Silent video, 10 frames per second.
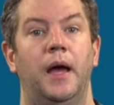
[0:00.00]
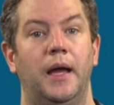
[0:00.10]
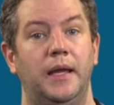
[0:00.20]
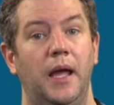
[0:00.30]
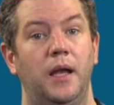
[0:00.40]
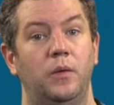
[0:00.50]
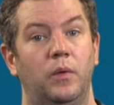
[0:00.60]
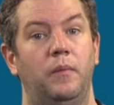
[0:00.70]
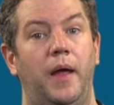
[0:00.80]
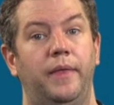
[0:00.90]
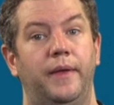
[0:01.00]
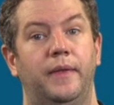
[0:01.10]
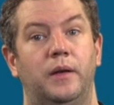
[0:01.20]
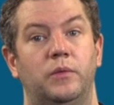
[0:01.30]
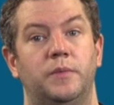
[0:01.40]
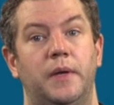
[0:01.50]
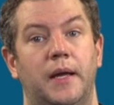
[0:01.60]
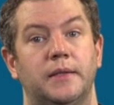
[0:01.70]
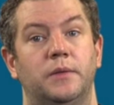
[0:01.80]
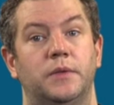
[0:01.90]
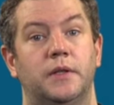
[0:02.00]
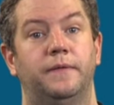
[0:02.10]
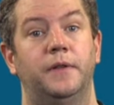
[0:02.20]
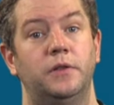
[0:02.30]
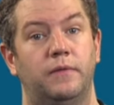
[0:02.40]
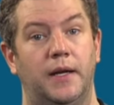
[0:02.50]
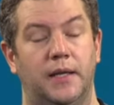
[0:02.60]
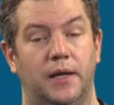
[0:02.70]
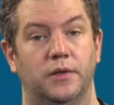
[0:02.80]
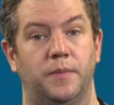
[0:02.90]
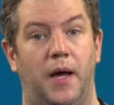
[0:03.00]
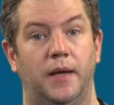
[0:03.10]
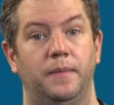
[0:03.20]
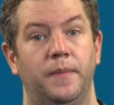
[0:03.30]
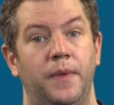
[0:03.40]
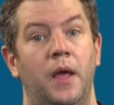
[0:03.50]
Again, we might think that it was because it was the first rectangle's bottom,